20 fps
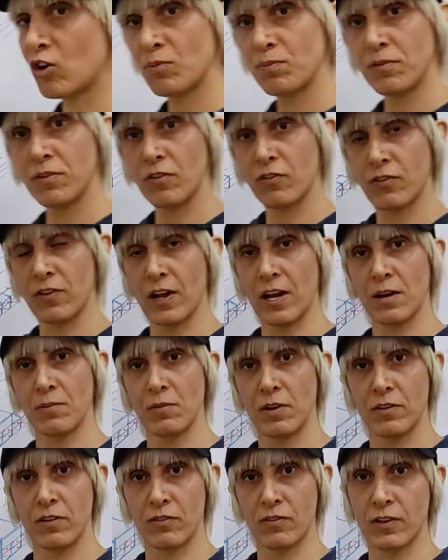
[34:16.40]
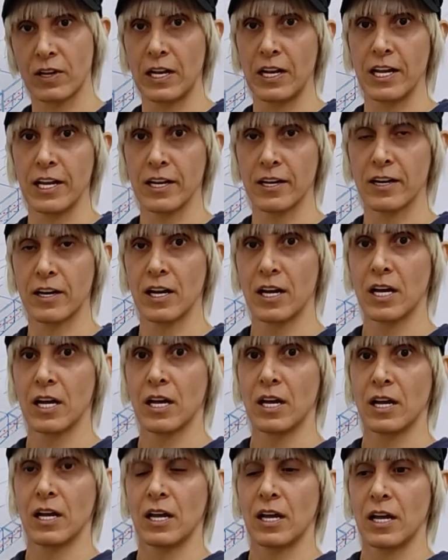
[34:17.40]
hope this time it is clear
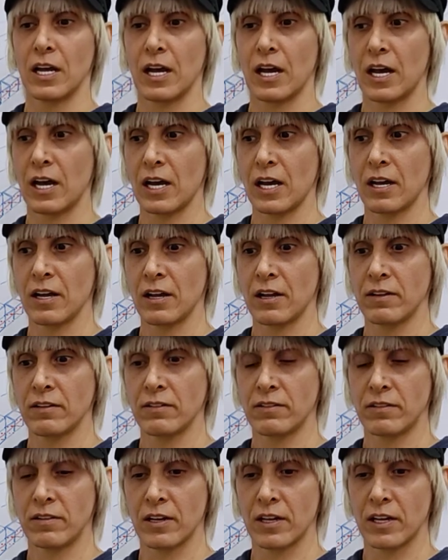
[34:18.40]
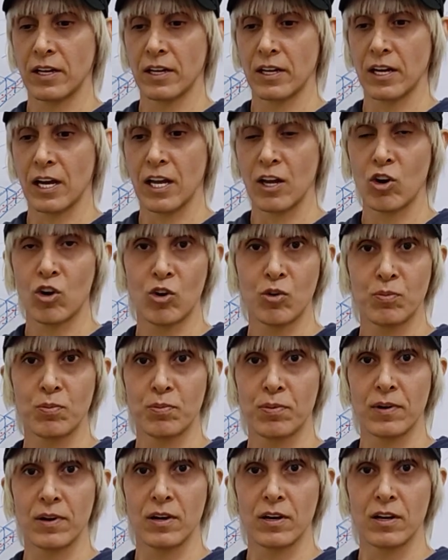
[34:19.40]
and uh, I
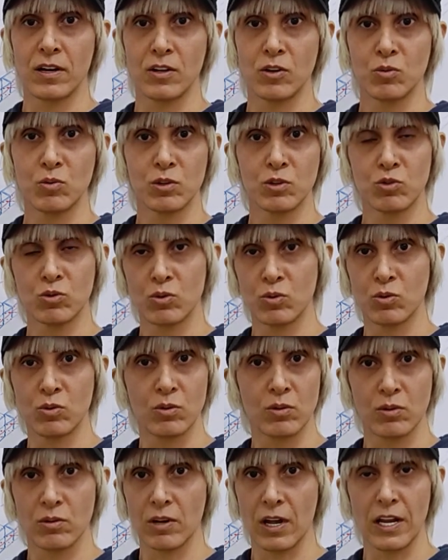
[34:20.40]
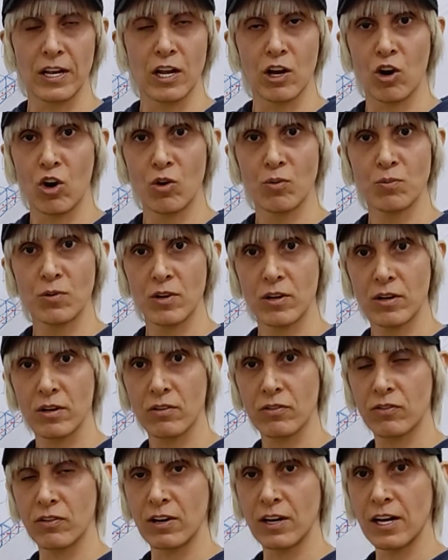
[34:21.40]
hope uh, you will do any
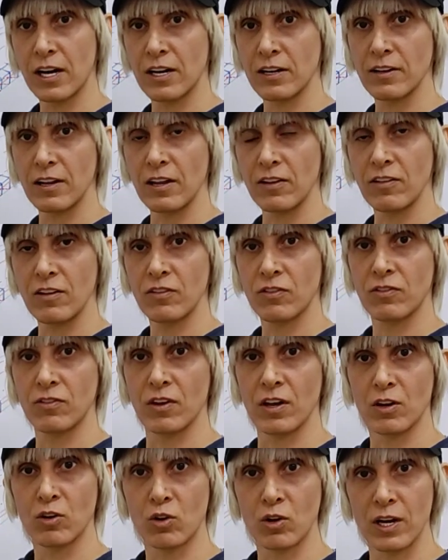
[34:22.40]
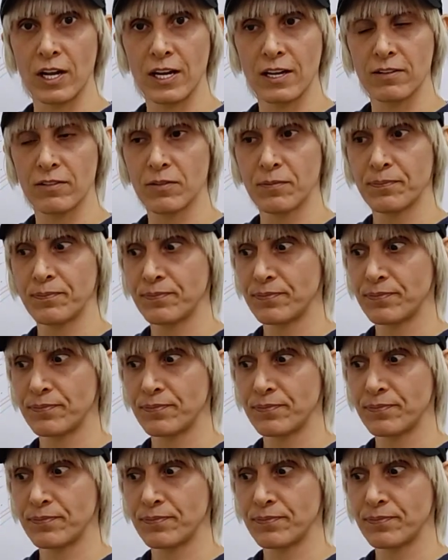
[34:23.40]
homeworks regarding this uh, correct